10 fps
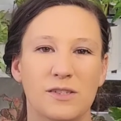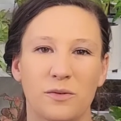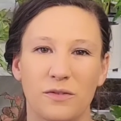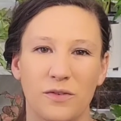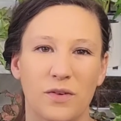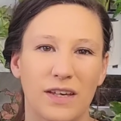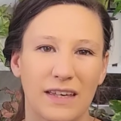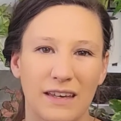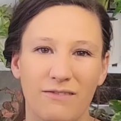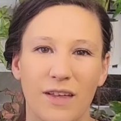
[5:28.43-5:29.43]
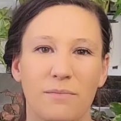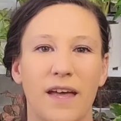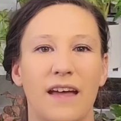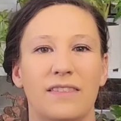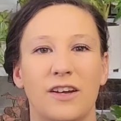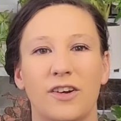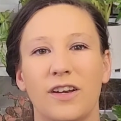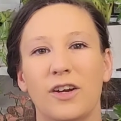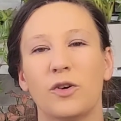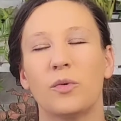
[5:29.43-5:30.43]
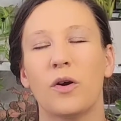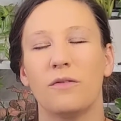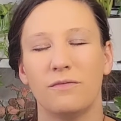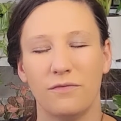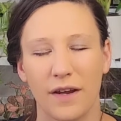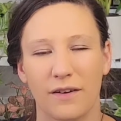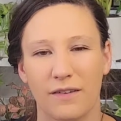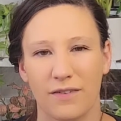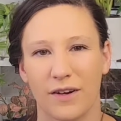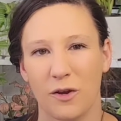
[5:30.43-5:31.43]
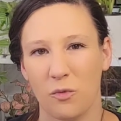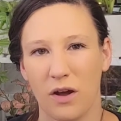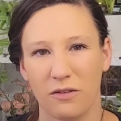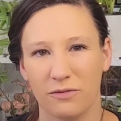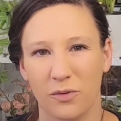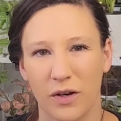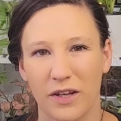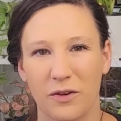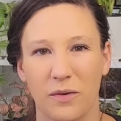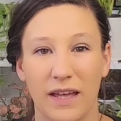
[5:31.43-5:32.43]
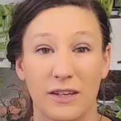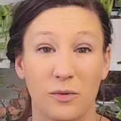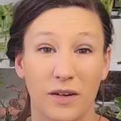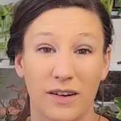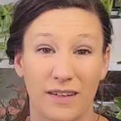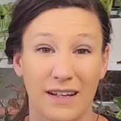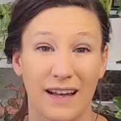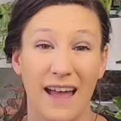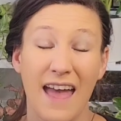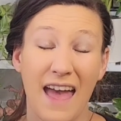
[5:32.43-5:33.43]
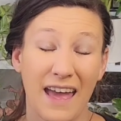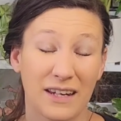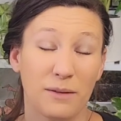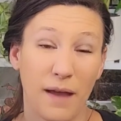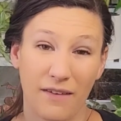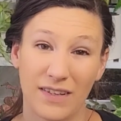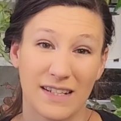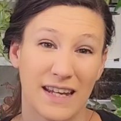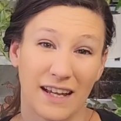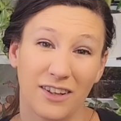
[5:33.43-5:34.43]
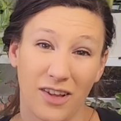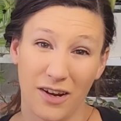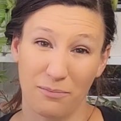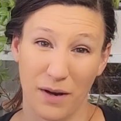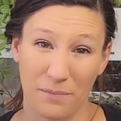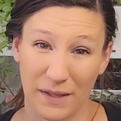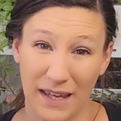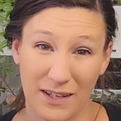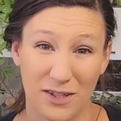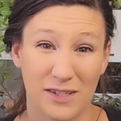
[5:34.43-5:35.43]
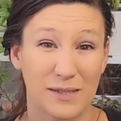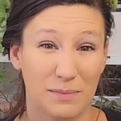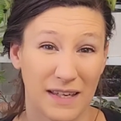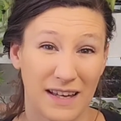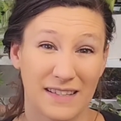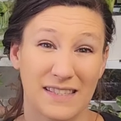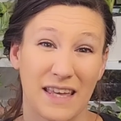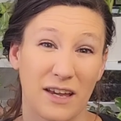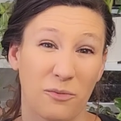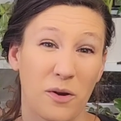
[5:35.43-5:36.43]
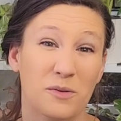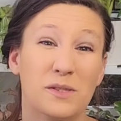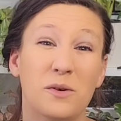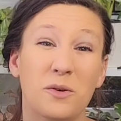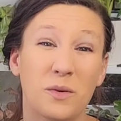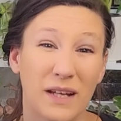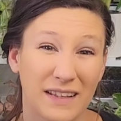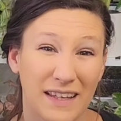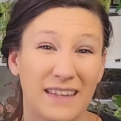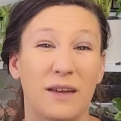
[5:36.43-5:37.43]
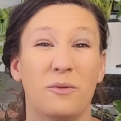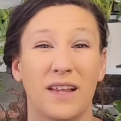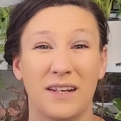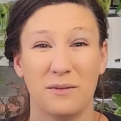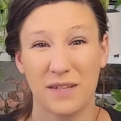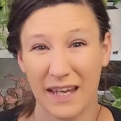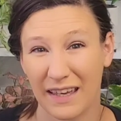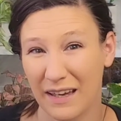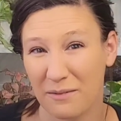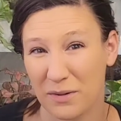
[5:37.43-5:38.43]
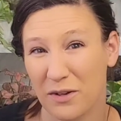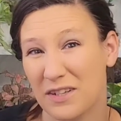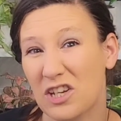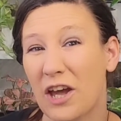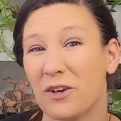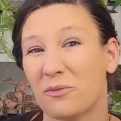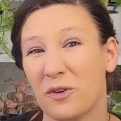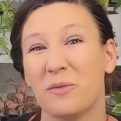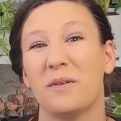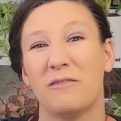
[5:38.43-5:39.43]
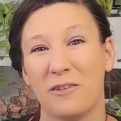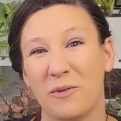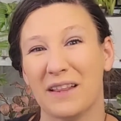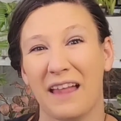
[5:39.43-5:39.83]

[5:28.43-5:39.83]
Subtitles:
So if you can give them that, they're going to grow very, very well for you, and you are going to end up having to take a lot of propagations because they grow so quickly, they will end up taking up your entire room if you